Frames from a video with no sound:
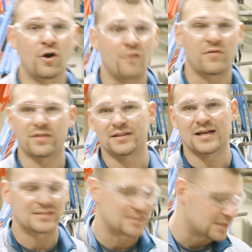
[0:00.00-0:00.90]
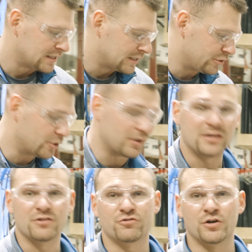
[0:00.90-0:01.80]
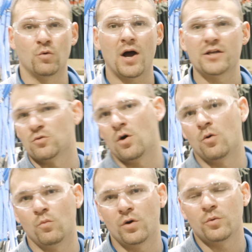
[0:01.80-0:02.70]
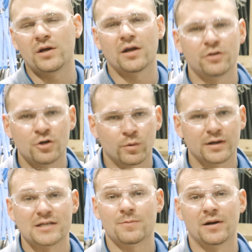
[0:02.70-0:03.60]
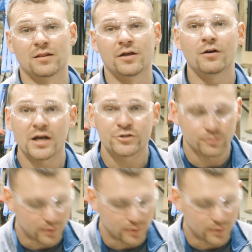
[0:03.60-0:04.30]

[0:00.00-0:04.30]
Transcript: off. I think that's industry wide. So what are we gonna do? We're gonna spend a little extra